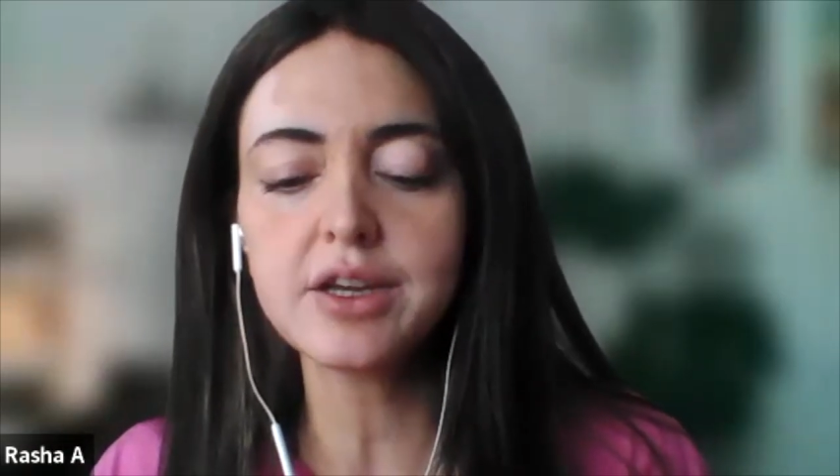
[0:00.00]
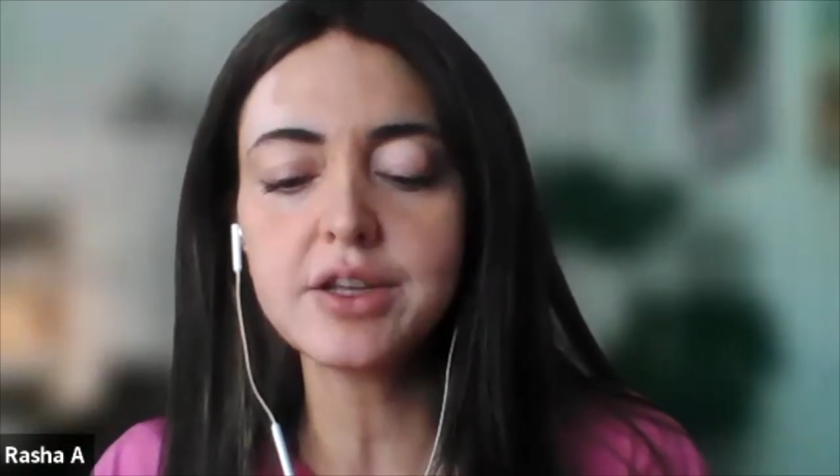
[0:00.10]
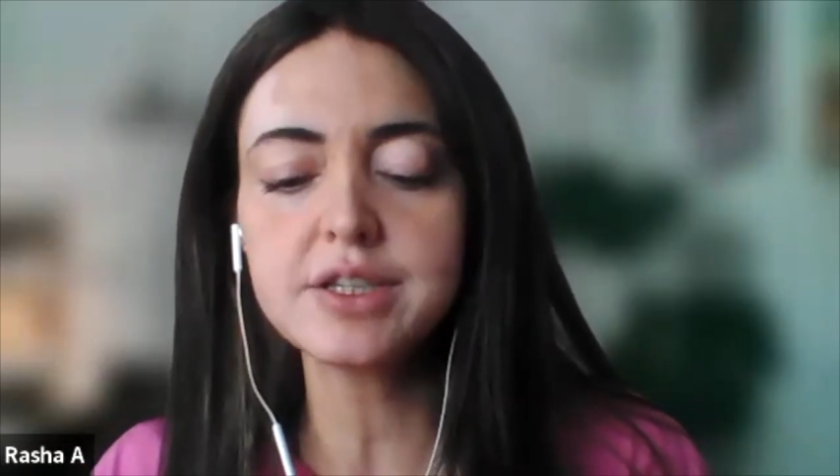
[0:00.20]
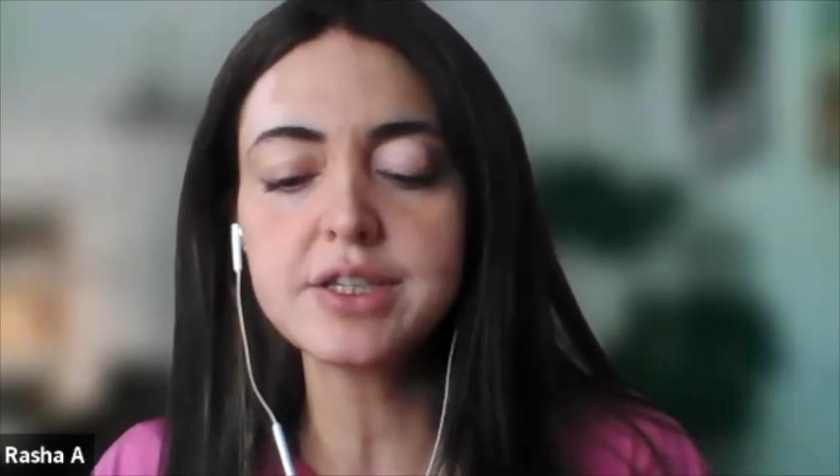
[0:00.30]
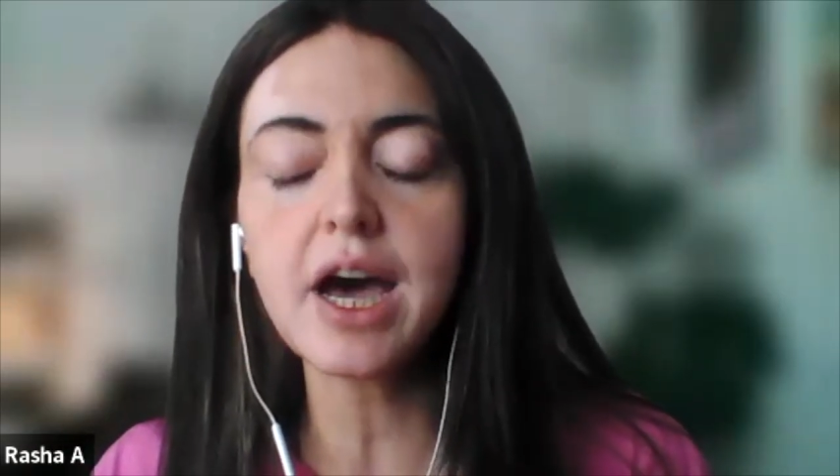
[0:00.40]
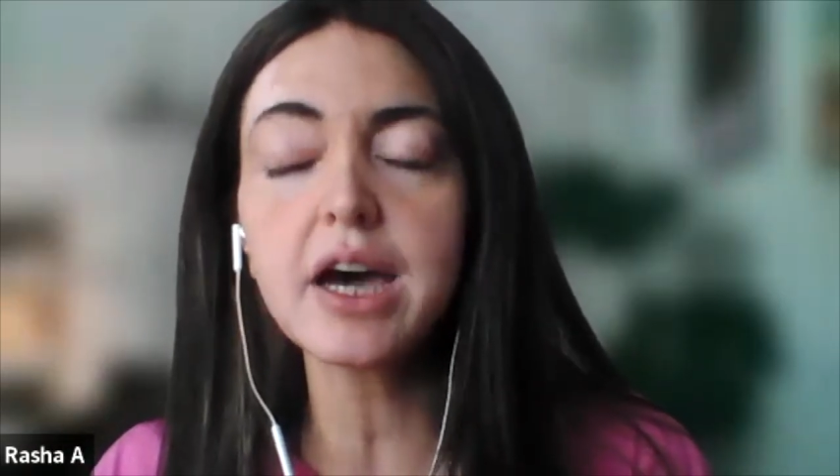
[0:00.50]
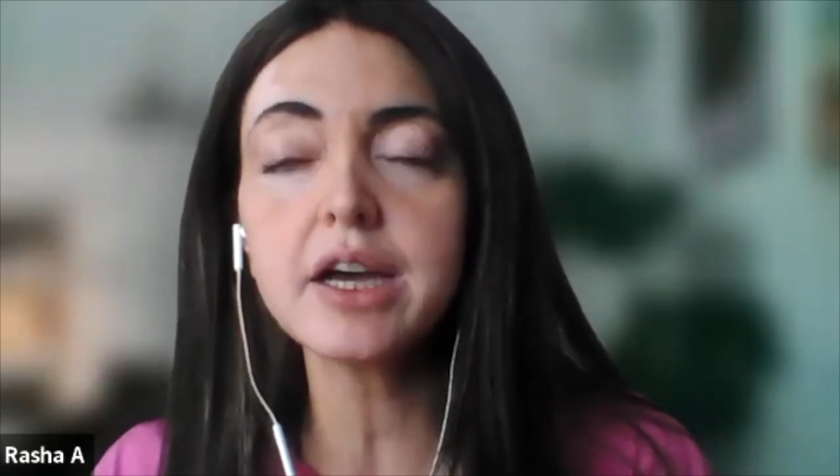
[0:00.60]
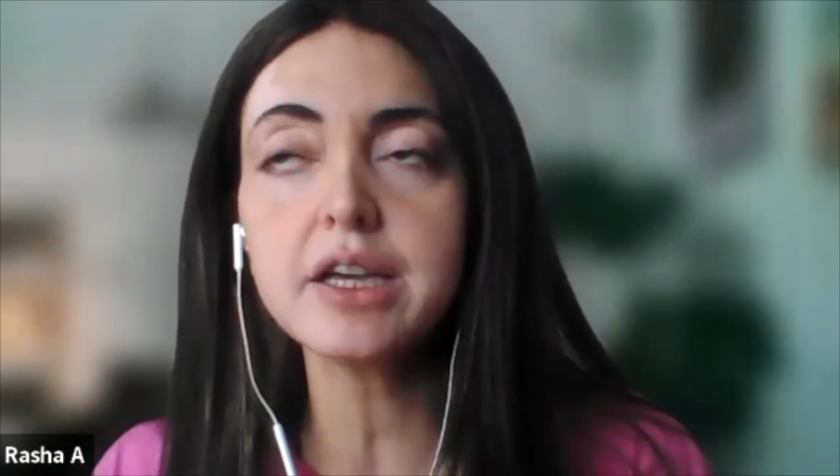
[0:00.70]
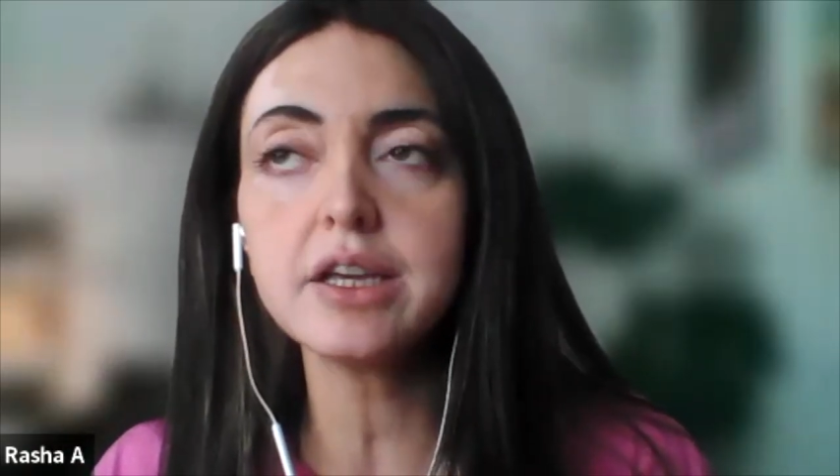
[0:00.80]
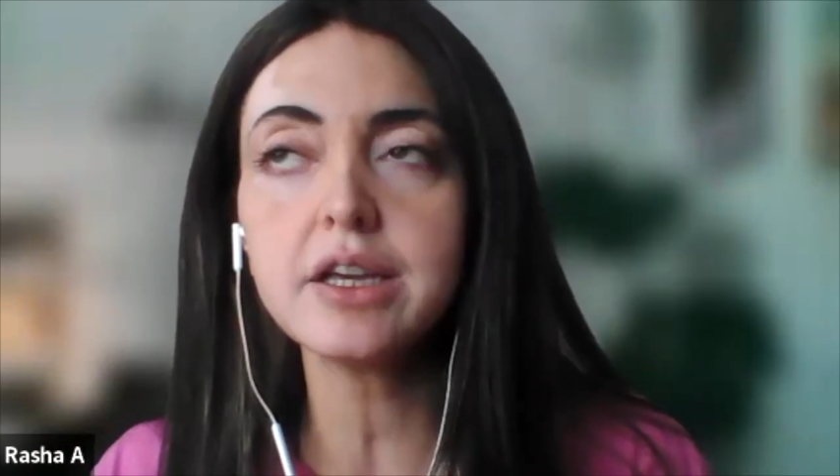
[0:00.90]
did
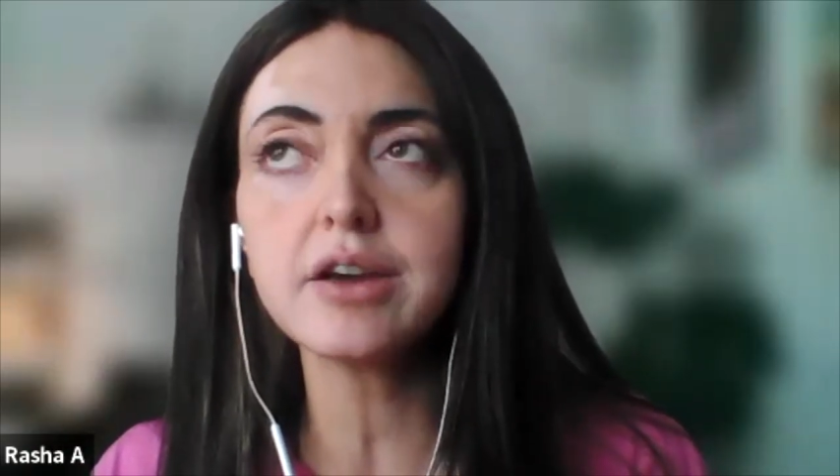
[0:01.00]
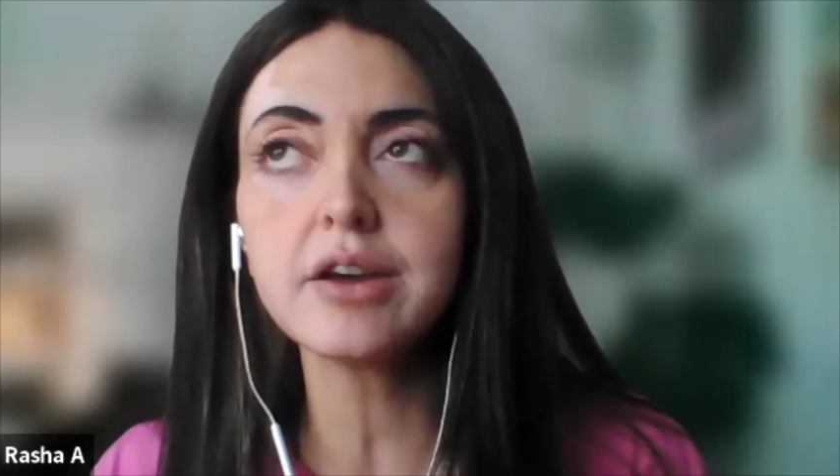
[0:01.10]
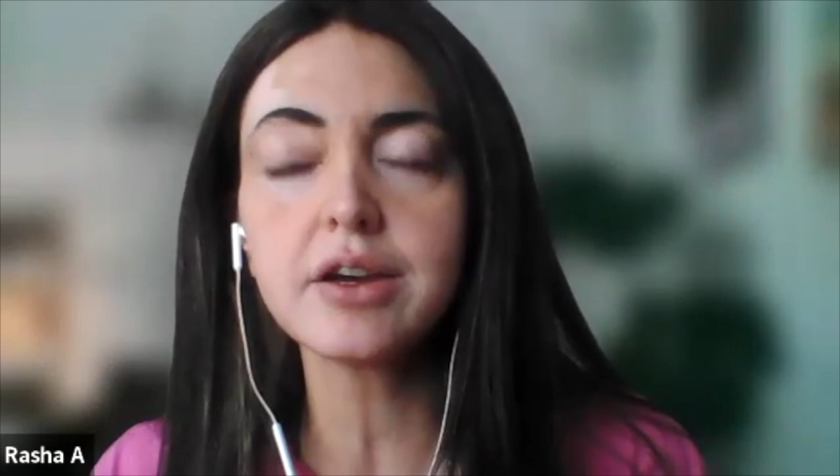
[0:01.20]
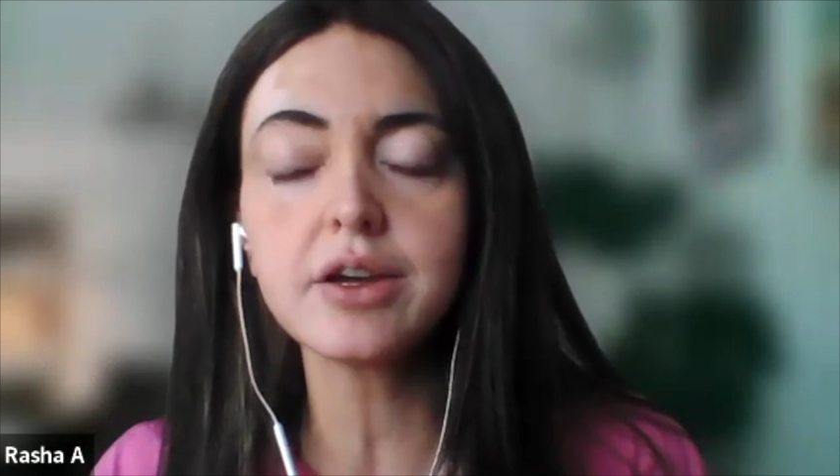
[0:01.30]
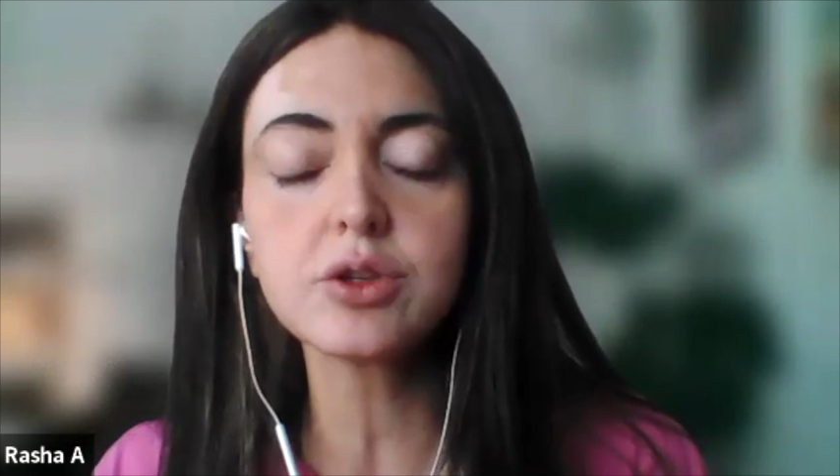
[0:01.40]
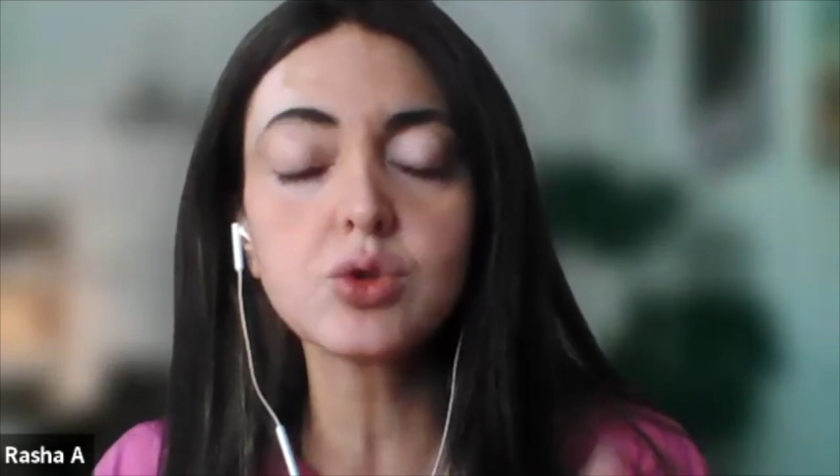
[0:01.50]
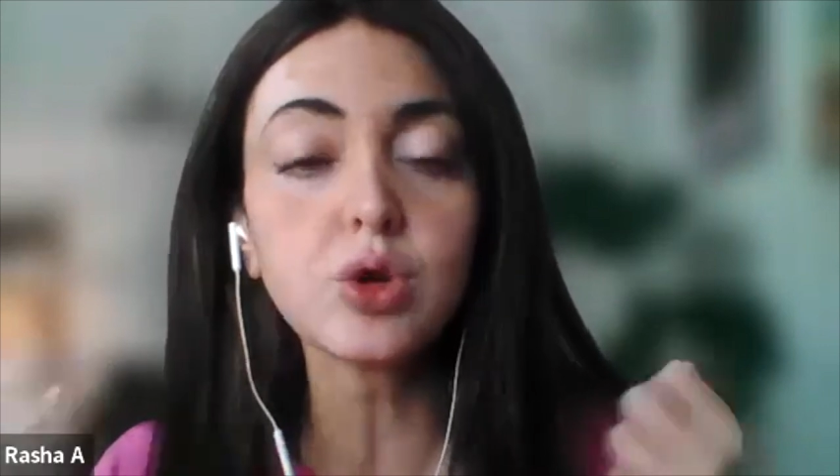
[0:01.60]
I